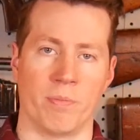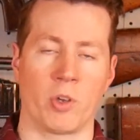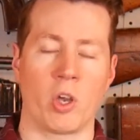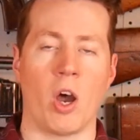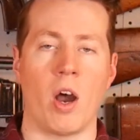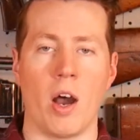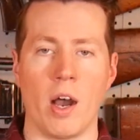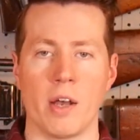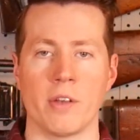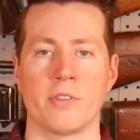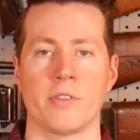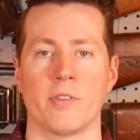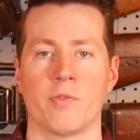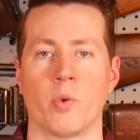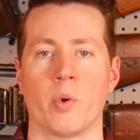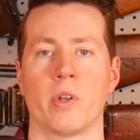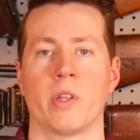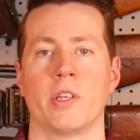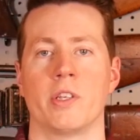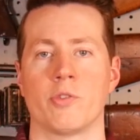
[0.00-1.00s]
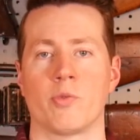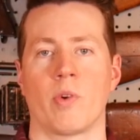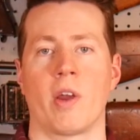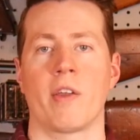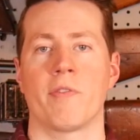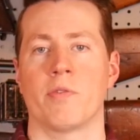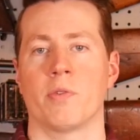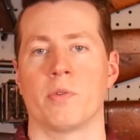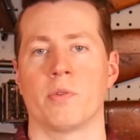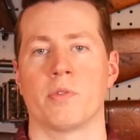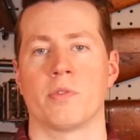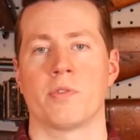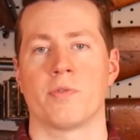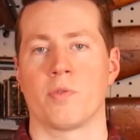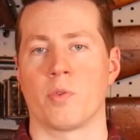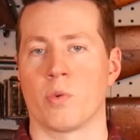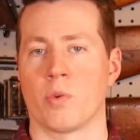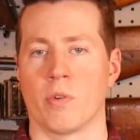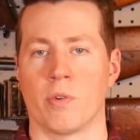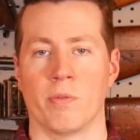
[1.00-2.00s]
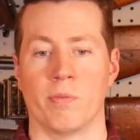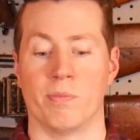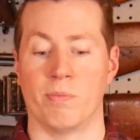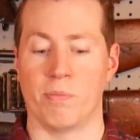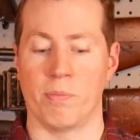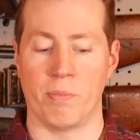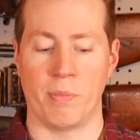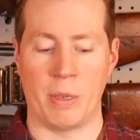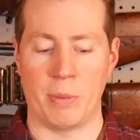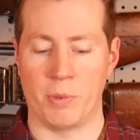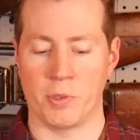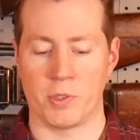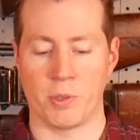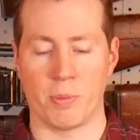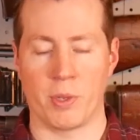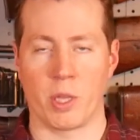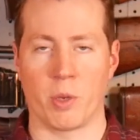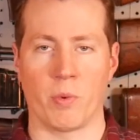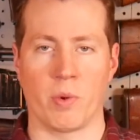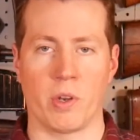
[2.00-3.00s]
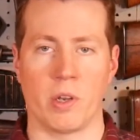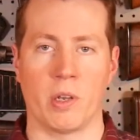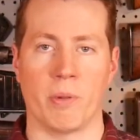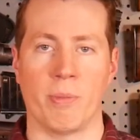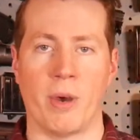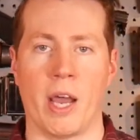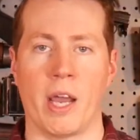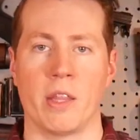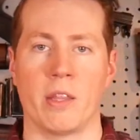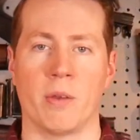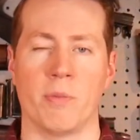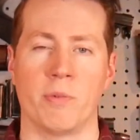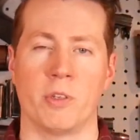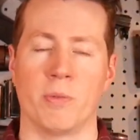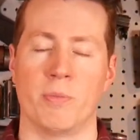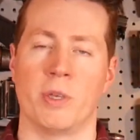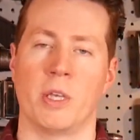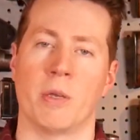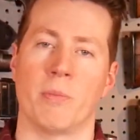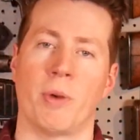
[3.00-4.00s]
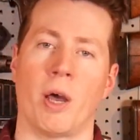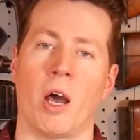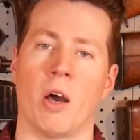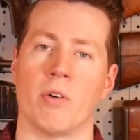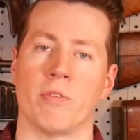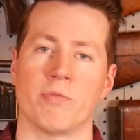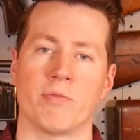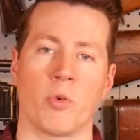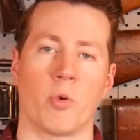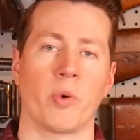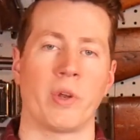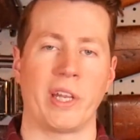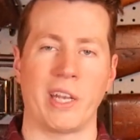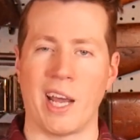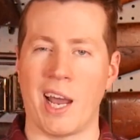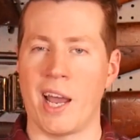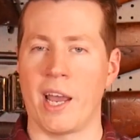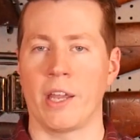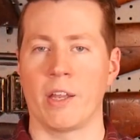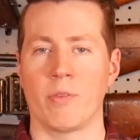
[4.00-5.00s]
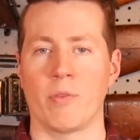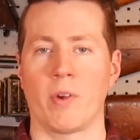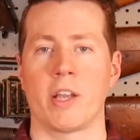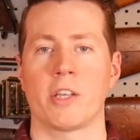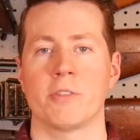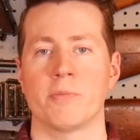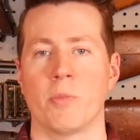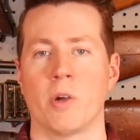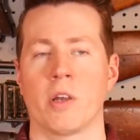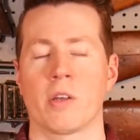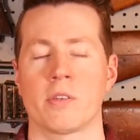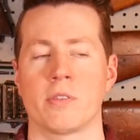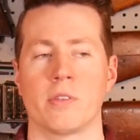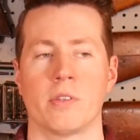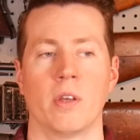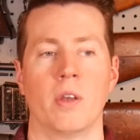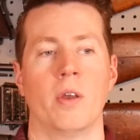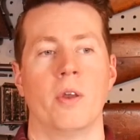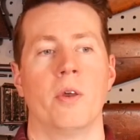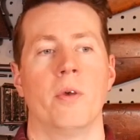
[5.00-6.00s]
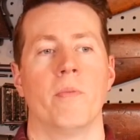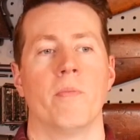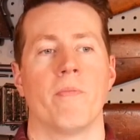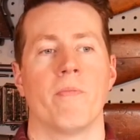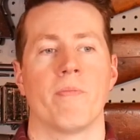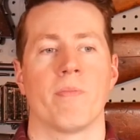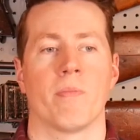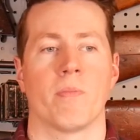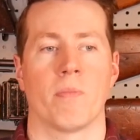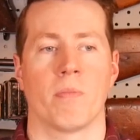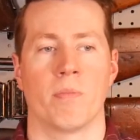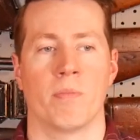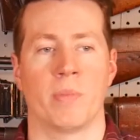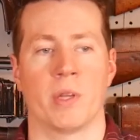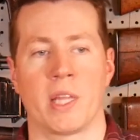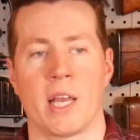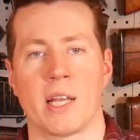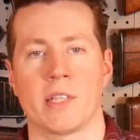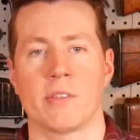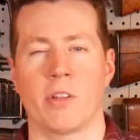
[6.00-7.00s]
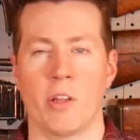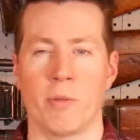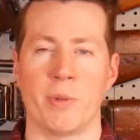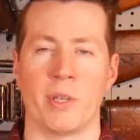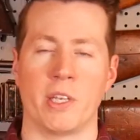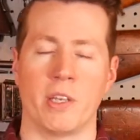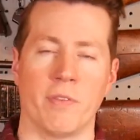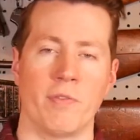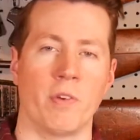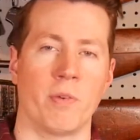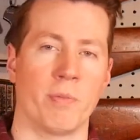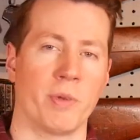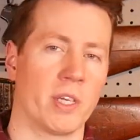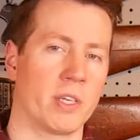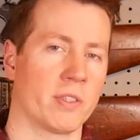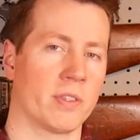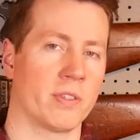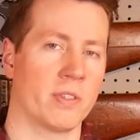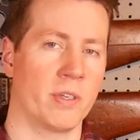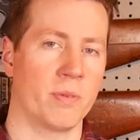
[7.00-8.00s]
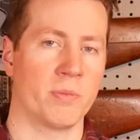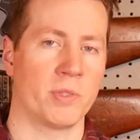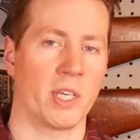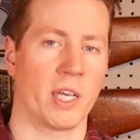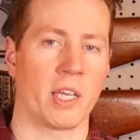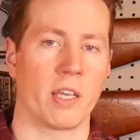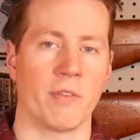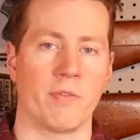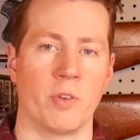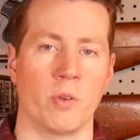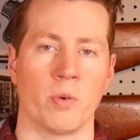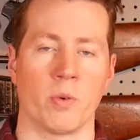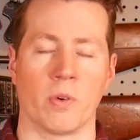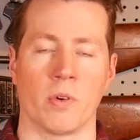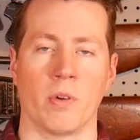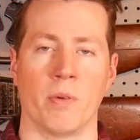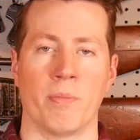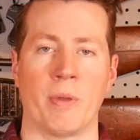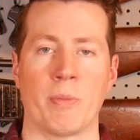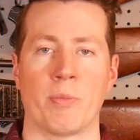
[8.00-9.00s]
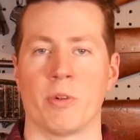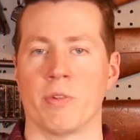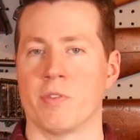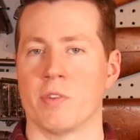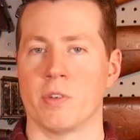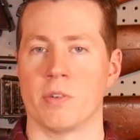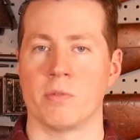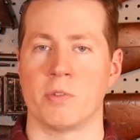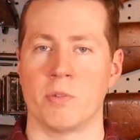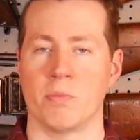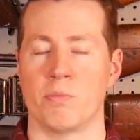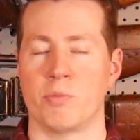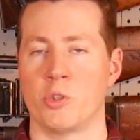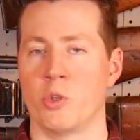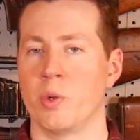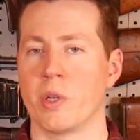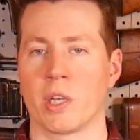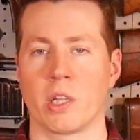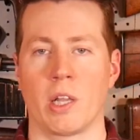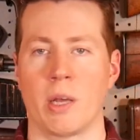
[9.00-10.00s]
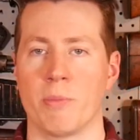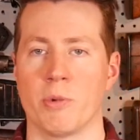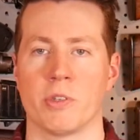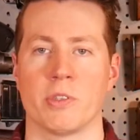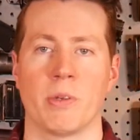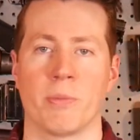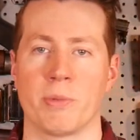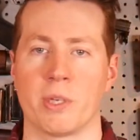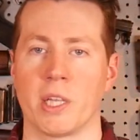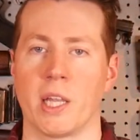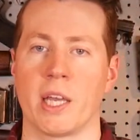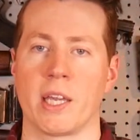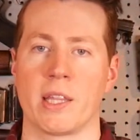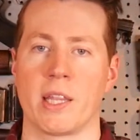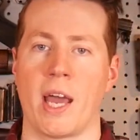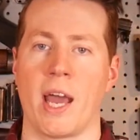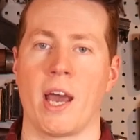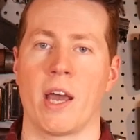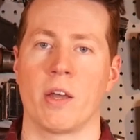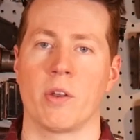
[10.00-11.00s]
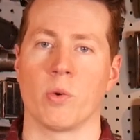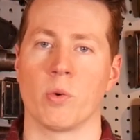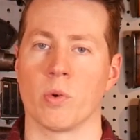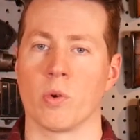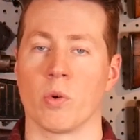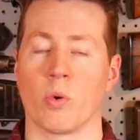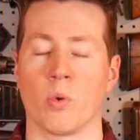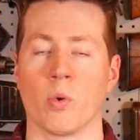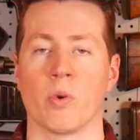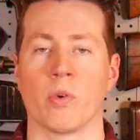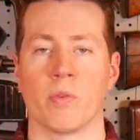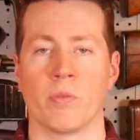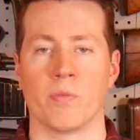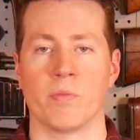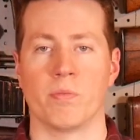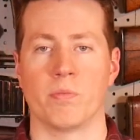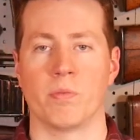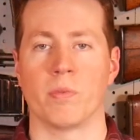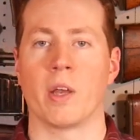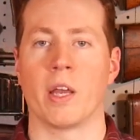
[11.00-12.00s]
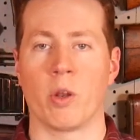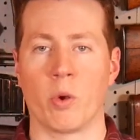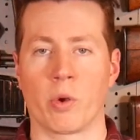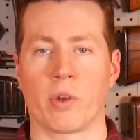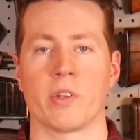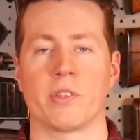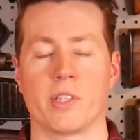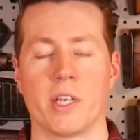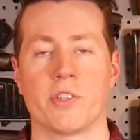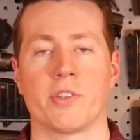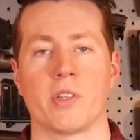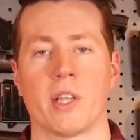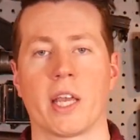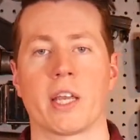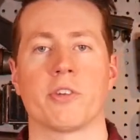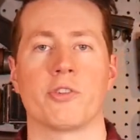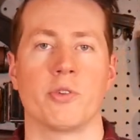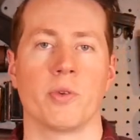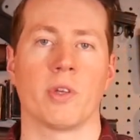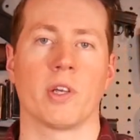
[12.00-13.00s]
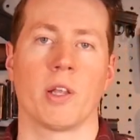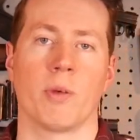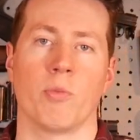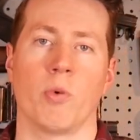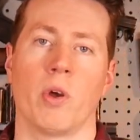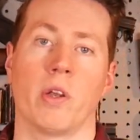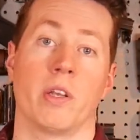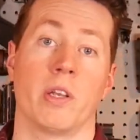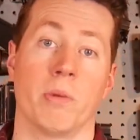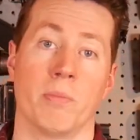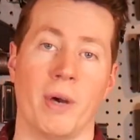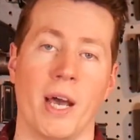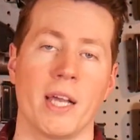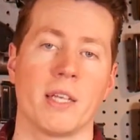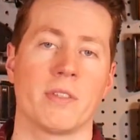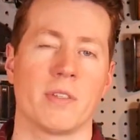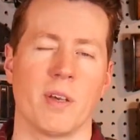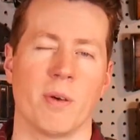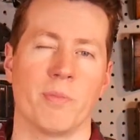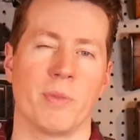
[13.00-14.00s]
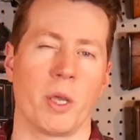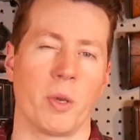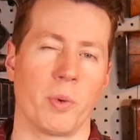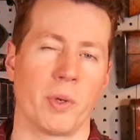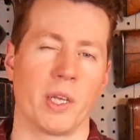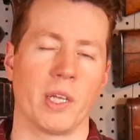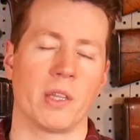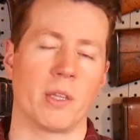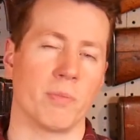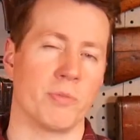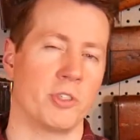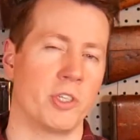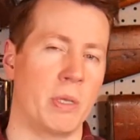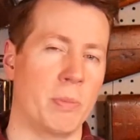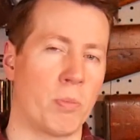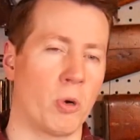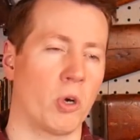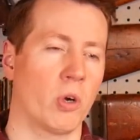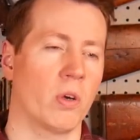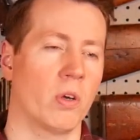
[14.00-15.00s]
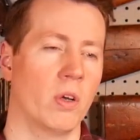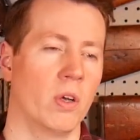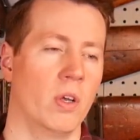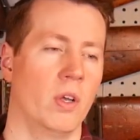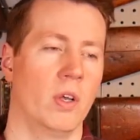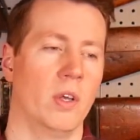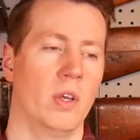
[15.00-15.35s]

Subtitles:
cost of one of these rifles for maybe somebody that wanted to buy them to be about 49 Reichsmarks. But that's a little bit different because it seems like if you were a member of a shooting club or something like that, or an organization like a shooting club wanted to buy some, they would get them cheaper.